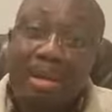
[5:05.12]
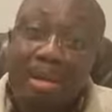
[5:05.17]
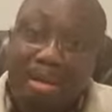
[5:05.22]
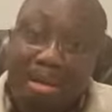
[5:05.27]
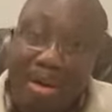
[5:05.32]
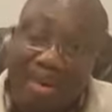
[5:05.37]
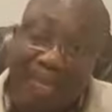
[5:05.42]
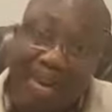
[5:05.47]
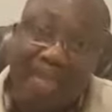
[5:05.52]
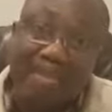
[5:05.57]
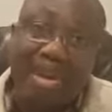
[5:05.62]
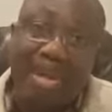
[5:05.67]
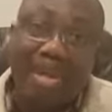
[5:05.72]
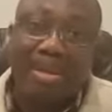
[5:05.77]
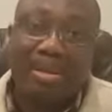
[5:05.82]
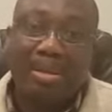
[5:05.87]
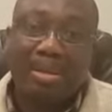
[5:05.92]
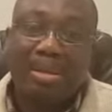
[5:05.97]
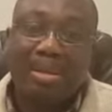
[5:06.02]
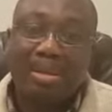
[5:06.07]

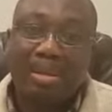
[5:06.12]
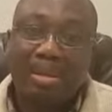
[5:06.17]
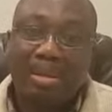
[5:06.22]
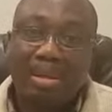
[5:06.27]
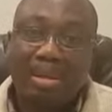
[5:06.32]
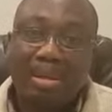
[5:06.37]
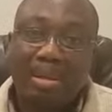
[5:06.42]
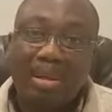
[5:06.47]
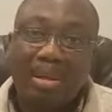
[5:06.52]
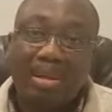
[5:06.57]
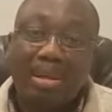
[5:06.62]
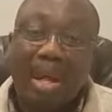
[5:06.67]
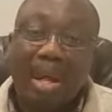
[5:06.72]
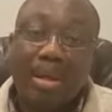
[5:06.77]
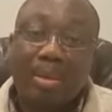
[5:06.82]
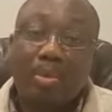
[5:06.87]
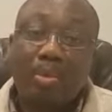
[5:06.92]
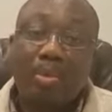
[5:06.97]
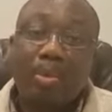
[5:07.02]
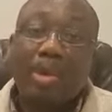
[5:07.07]
government
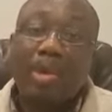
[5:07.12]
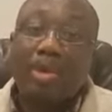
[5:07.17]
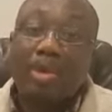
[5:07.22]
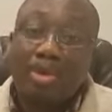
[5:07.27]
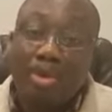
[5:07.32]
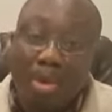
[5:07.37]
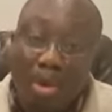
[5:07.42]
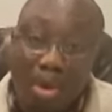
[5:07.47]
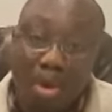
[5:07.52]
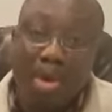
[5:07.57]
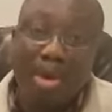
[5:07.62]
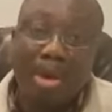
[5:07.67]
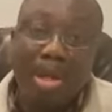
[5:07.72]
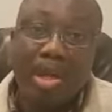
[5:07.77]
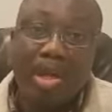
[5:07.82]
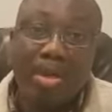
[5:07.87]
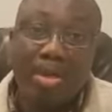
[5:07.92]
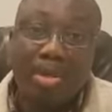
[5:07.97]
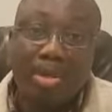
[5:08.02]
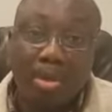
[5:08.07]
that will go
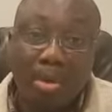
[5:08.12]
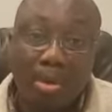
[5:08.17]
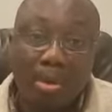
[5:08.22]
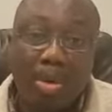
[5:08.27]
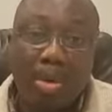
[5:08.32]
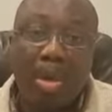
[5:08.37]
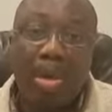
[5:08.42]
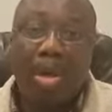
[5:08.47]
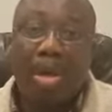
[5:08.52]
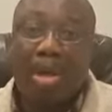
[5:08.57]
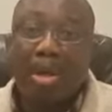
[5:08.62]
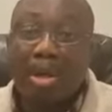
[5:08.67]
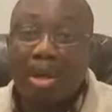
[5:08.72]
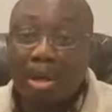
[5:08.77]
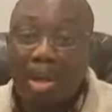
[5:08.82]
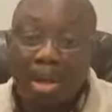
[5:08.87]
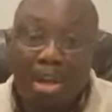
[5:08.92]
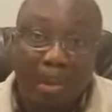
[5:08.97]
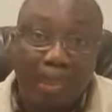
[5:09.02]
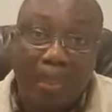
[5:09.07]
into
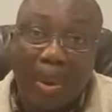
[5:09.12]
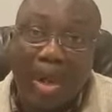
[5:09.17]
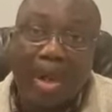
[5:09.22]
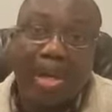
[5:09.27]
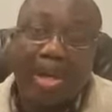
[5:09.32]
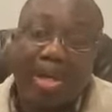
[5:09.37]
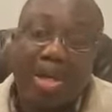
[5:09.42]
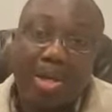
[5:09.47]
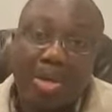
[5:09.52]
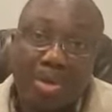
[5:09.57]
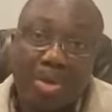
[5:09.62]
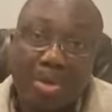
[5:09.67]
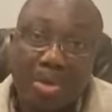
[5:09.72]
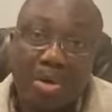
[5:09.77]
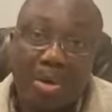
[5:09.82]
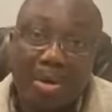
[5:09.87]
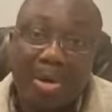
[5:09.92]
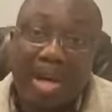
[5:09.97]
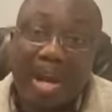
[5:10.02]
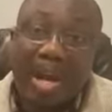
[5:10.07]
redefining the
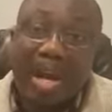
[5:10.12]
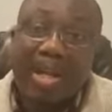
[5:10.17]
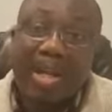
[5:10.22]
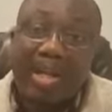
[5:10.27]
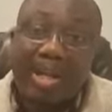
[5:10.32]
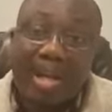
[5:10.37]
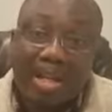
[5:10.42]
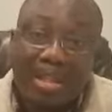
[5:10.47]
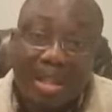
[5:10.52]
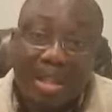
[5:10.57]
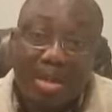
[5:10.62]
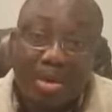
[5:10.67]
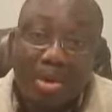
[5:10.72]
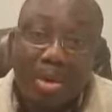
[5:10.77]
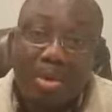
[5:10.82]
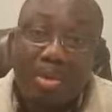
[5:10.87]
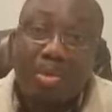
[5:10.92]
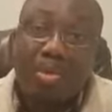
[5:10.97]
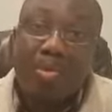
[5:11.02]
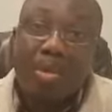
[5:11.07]
union and letting
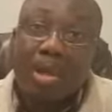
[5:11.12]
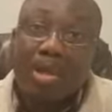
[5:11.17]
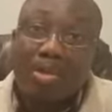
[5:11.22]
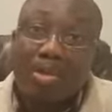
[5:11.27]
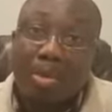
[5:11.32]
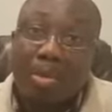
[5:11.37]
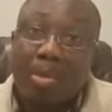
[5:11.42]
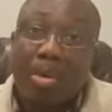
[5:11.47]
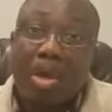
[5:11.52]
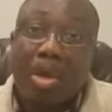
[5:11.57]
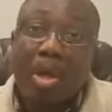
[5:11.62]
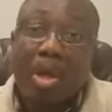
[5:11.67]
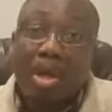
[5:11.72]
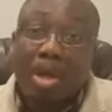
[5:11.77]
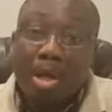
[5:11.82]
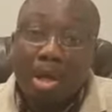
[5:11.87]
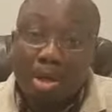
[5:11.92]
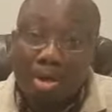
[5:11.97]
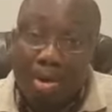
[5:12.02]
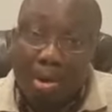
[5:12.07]
those who want to,
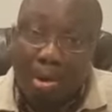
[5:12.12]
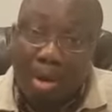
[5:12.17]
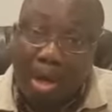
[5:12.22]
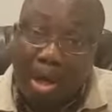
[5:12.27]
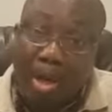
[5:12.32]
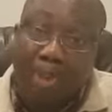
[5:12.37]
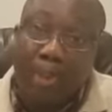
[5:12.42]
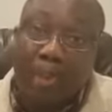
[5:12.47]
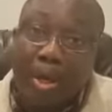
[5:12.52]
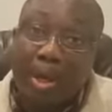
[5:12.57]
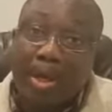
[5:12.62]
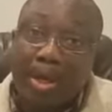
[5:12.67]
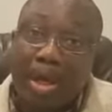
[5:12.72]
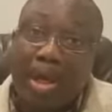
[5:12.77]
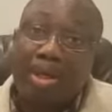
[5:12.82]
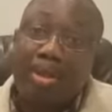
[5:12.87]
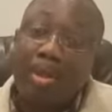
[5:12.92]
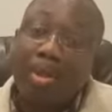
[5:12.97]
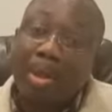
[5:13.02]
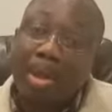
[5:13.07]
you know,
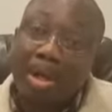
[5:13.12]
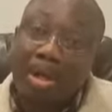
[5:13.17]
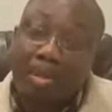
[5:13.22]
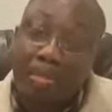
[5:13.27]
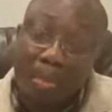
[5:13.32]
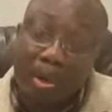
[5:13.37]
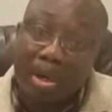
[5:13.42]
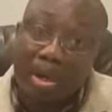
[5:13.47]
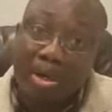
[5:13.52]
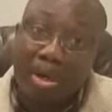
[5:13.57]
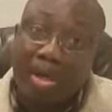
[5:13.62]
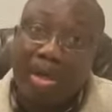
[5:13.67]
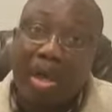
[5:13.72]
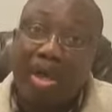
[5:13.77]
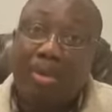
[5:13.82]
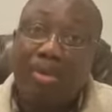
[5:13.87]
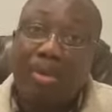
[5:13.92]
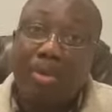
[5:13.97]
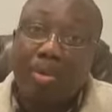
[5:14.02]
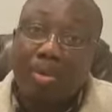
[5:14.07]
refederate to refederate,
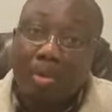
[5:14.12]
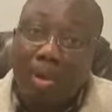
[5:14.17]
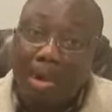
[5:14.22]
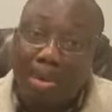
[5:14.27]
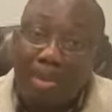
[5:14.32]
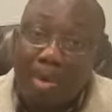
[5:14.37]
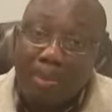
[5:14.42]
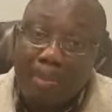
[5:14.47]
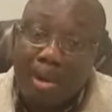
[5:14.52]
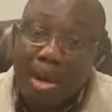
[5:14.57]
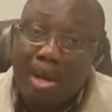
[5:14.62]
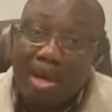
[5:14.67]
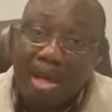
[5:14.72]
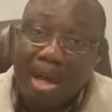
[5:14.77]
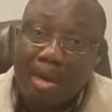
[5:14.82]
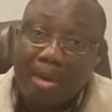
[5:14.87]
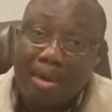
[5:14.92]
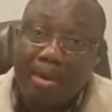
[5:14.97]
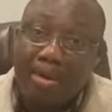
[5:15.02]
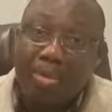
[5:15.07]
and those who want to be on
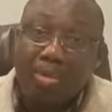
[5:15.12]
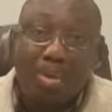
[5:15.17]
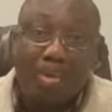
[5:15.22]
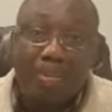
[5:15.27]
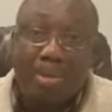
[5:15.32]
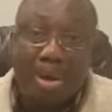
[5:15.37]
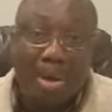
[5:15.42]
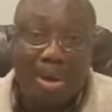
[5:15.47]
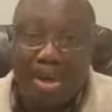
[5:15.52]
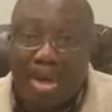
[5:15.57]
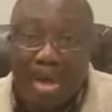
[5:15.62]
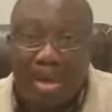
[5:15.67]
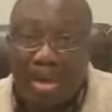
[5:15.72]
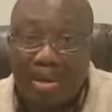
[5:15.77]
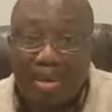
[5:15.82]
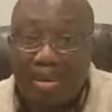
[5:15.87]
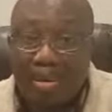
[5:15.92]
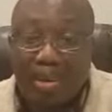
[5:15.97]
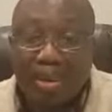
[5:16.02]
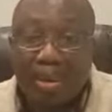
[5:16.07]
their own to be on their
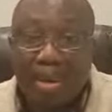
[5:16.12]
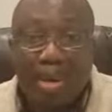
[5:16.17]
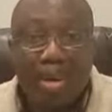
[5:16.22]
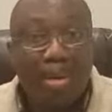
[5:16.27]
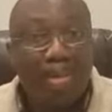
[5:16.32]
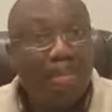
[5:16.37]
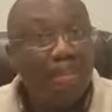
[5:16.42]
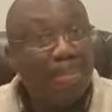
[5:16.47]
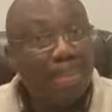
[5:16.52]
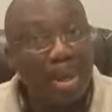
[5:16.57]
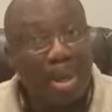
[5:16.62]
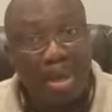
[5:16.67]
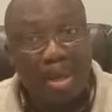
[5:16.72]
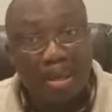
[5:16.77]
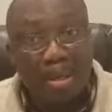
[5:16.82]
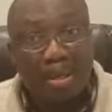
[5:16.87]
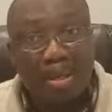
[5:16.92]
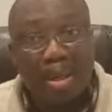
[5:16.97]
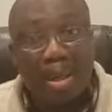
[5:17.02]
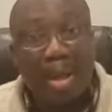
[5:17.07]
own.
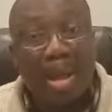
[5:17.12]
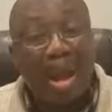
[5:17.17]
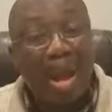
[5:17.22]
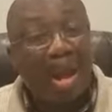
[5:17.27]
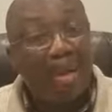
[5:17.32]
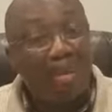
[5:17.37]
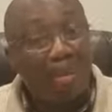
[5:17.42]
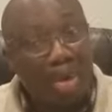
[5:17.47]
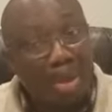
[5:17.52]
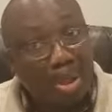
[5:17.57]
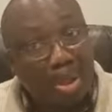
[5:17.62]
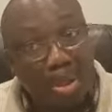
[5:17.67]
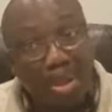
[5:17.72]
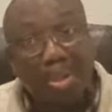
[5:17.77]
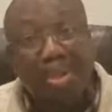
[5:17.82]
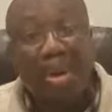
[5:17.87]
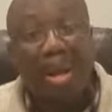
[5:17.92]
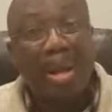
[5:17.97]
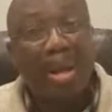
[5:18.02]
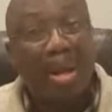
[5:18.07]
Please, I wish
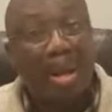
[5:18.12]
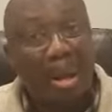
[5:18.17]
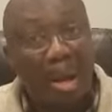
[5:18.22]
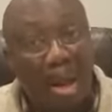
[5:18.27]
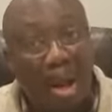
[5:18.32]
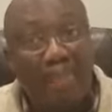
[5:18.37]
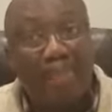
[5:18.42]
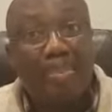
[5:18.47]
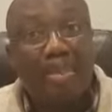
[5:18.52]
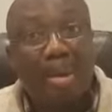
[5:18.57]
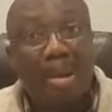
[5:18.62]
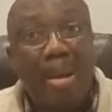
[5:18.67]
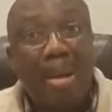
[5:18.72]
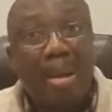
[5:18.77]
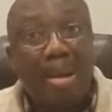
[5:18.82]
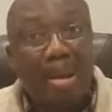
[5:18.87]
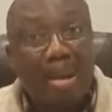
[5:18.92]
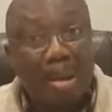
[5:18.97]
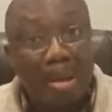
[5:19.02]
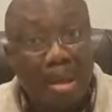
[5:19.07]
you a happy
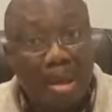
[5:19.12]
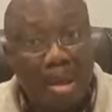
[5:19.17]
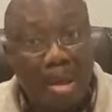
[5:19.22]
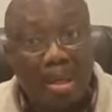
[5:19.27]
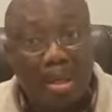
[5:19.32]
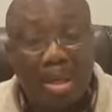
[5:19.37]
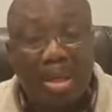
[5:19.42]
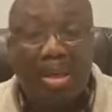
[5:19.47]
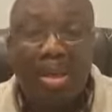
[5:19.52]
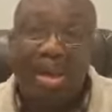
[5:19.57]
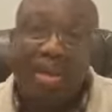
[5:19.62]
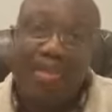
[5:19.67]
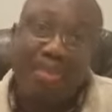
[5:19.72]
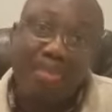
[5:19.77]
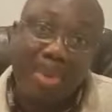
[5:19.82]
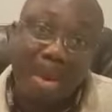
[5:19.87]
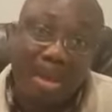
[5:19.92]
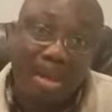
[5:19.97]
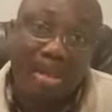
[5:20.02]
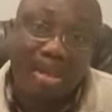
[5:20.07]
80th
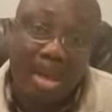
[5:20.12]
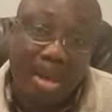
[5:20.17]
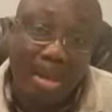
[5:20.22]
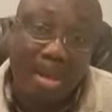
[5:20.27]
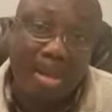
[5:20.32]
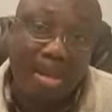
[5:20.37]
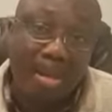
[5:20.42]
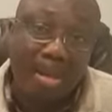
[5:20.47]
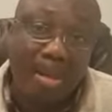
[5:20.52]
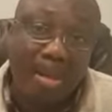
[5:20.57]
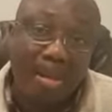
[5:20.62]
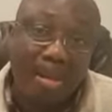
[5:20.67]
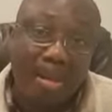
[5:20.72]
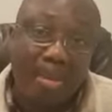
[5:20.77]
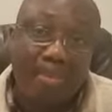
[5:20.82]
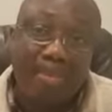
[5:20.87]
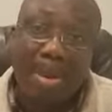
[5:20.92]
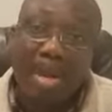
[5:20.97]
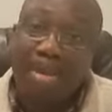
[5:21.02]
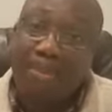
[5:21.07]
birthday,
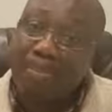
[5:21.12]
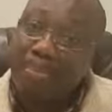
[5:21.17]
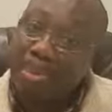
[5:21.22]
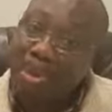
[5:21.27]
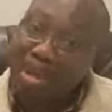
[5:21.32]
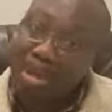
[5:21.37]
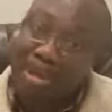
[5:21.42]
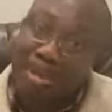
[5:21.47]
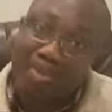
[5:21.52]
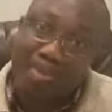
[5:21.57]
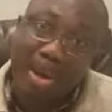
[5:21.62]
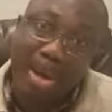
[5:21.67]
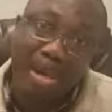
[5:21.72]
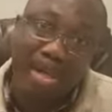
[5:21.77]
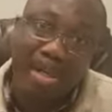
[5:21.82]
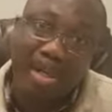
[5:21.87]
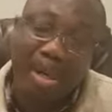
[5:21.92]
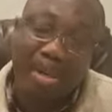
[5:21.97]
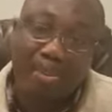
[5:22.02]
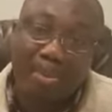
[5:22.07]
but please, my
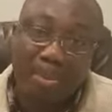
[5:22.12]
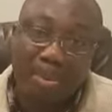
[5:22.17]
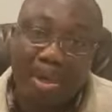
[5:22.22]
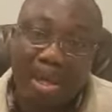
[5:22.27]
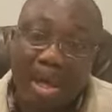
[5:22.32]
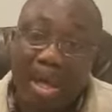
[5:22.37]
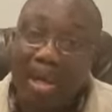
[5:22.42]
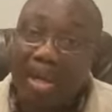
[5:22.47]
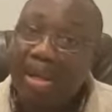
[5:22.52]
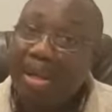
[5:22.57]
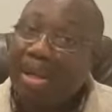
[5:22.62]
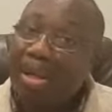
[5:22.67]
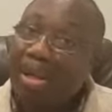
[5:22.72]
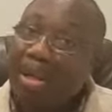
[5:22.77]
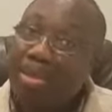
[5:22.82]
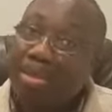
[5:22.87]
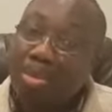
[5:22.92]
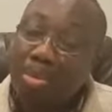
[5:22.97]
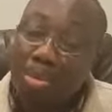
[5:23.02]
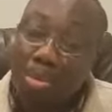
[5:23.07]
dear brother,
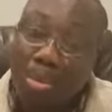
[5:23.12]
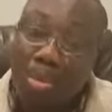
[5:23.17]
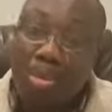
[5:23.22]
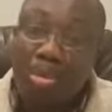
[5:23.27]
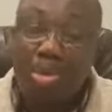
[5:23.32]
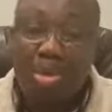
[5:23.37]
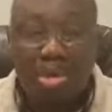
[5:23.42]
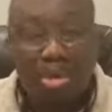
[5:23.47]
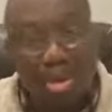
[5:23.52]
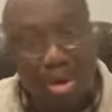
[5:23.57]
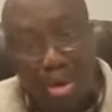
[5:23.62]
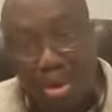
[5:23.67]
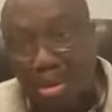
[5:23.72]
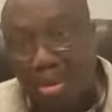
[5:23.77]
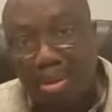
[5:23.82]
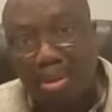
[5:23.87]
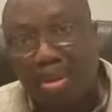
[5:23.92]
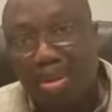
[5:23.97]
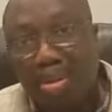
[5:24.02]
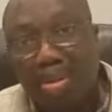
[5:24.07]
do
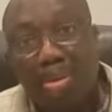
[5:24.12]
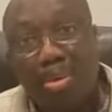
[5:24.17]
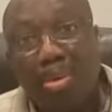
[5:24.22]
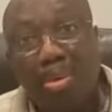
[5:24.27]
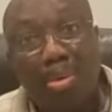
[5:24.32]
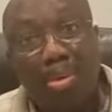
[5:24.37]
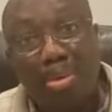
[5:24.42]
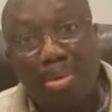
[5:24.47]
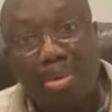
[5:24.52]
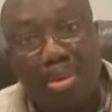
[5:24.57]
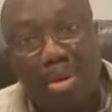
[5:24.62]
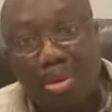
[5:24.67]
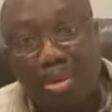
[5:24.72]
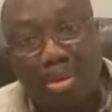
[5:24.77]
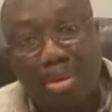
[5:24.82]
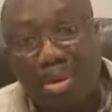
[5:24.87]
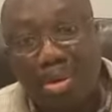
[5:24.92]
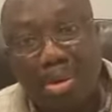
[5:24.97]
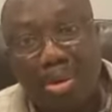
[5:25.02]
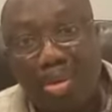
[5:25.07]
not
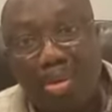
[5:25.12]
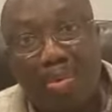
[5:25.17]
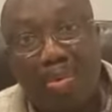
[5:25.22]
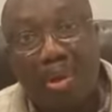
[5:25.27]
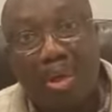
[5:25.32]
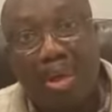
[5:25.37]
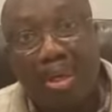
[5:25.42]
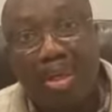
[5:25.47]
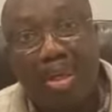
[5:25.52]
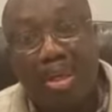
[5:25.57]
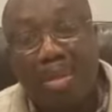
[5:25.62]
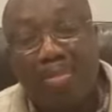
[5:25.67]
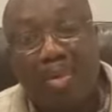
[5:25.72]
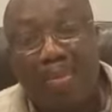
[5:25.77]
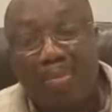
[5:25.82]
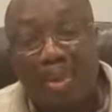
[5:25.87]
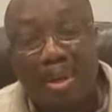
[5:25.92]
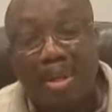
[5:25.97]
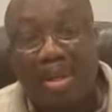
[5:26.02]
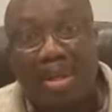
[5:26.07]
continue with this
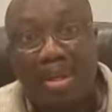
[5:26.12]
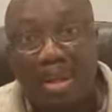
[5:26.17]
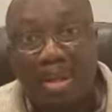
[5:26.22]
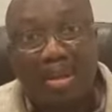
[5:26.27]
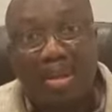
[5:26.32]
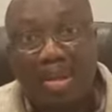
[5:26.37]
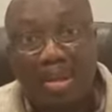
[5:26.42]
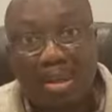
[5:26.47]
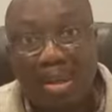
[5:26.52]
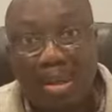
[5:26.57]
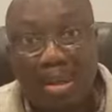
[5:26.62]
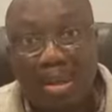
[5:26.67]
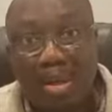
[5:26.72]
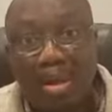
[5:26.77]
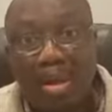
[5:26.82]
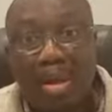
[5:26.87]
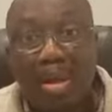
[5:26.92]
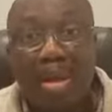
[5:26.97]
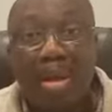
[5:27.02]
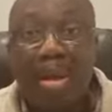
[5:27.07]
Igbo presidency thing.